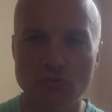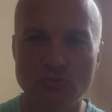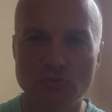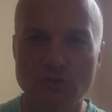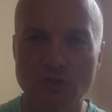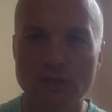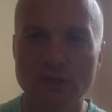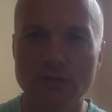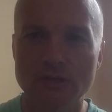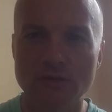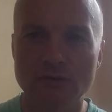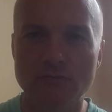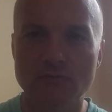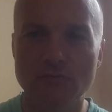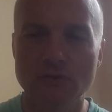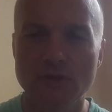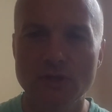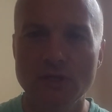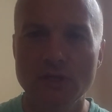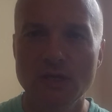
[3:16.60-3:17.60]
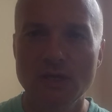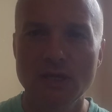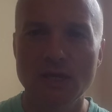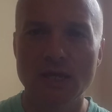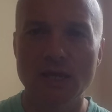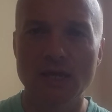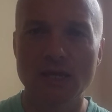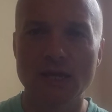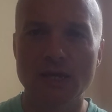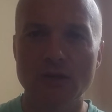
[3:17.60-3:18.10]
to live,
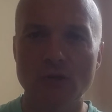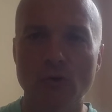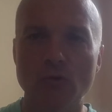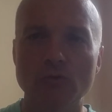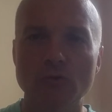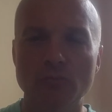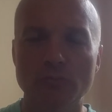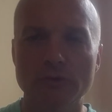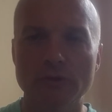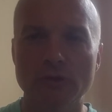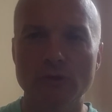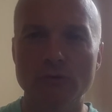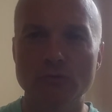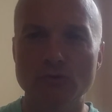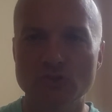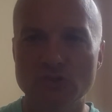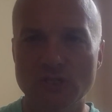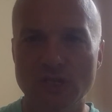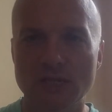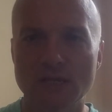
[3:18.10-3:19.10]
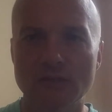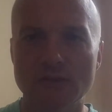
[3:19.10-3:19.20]
and ultimately understand